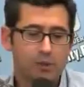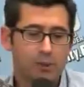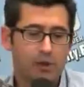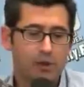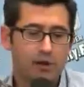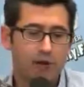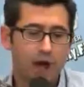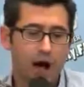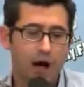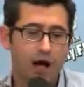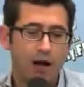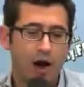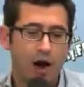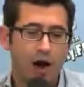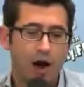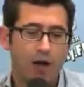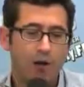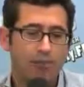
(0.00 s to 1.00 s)
we're not
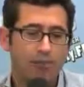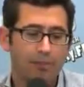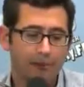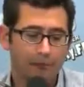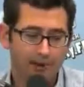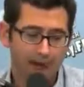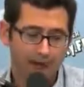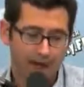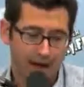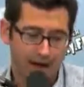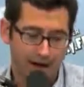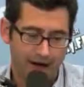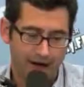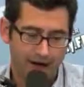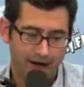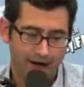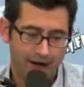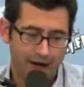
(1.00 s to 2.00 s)
all
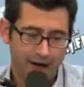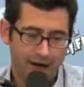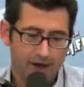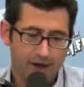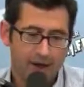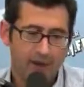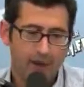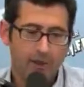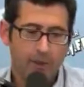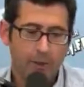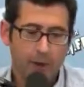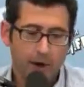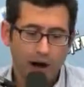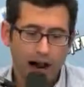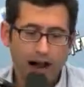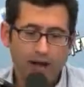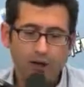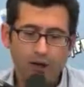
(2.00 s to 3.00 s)
millionaires. We're
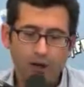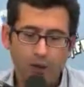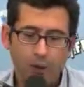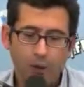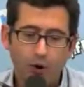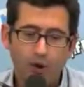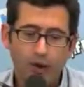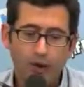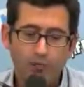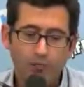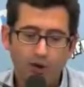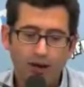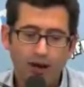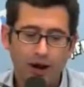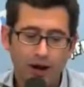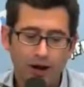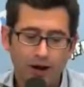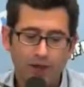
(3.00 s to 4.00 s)
actually working
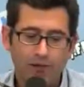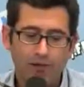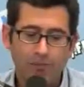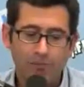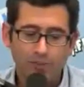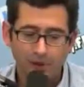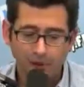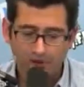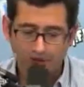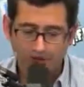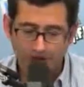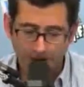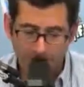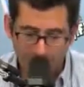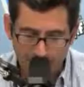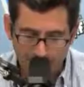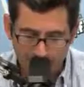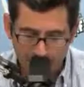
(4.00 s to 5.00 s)
pretty hard to build
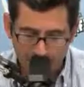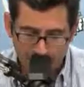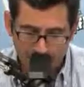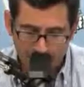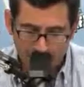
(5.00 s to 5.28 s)
something.